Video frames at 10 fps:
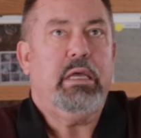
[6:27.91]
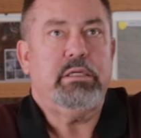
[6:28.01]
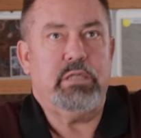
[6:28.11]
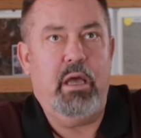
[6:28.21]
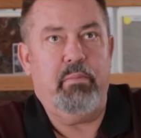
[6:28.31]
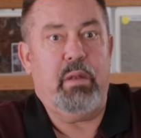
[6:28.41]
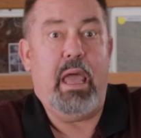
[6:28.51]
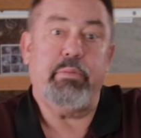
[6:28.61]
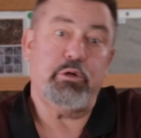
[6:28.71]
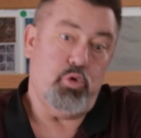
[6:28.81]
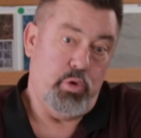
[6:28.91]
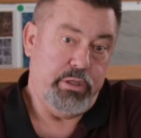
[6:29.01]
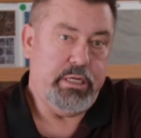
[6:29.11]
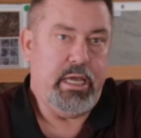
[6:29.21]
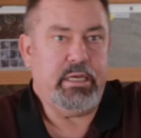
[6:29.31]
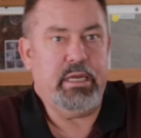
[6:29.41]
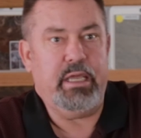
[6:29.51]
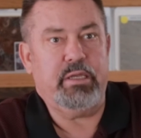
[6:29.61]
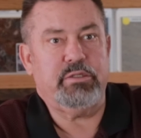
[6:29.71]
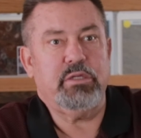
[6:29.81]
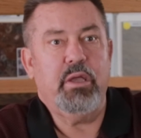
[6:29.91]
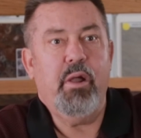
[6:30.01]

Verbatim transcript: some laboratory techniques.